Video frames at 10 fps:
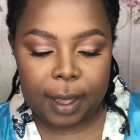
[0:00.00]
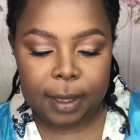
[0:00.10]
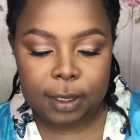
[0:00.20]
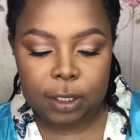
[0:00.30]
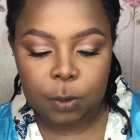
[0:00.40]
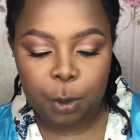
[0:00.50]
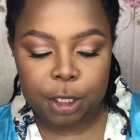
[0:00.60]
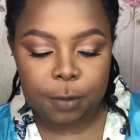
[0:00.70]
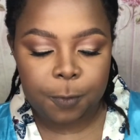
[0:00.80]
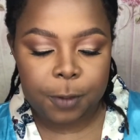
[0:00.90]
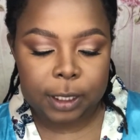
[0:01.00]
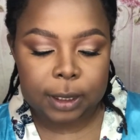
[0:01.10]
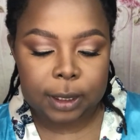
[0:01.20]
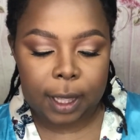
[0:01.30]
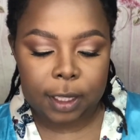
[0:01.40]
Spot
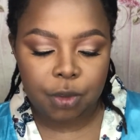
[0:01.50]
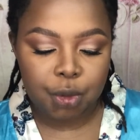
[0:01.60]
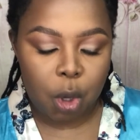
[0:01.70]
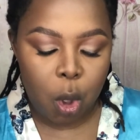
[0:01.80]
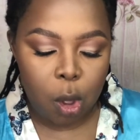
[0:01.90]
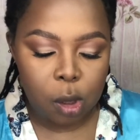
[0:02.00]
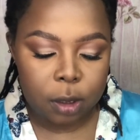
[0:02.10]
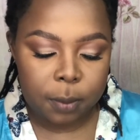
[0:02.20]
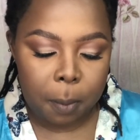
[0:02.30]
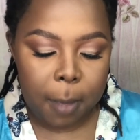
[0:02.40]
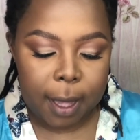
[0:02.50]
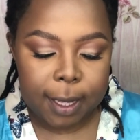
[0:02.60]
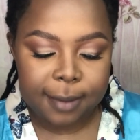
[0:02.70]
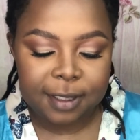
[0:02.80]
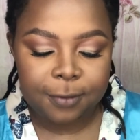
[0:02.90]
Fix Extra Hold
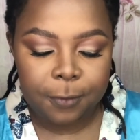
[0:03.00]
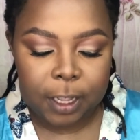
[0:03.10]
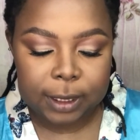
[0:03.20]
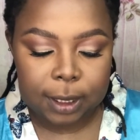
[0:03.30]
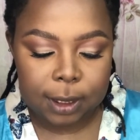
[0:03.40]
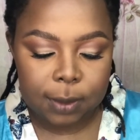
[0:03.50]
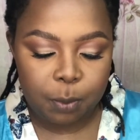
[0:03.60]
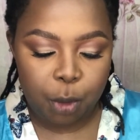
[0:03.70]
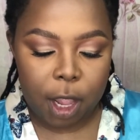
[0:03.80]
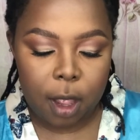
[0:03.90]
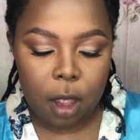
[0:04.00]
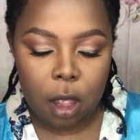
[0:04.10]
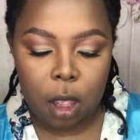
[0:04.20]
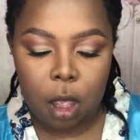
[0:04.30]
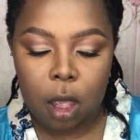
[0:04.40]
Makeup Fixing Spray.
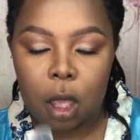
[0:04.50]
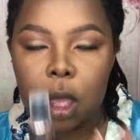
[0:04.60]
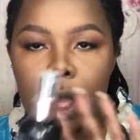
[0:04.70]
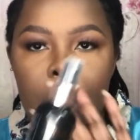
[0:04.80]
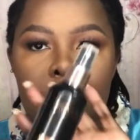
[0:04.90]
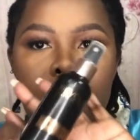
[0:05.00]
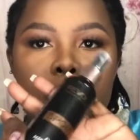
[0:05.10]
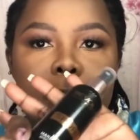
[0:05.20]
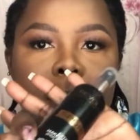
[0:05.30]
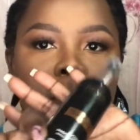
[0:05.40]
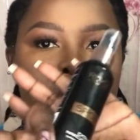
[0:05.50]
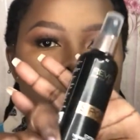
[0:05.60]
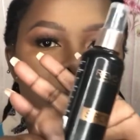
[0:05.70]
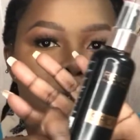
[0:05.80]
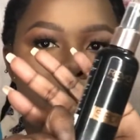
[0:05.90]
This
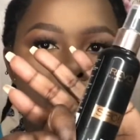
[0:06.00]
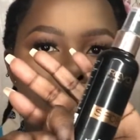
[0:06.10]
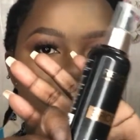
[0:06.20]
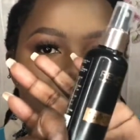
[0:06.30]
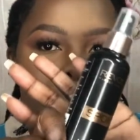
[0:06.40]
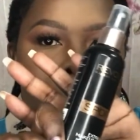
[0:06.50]
one right here.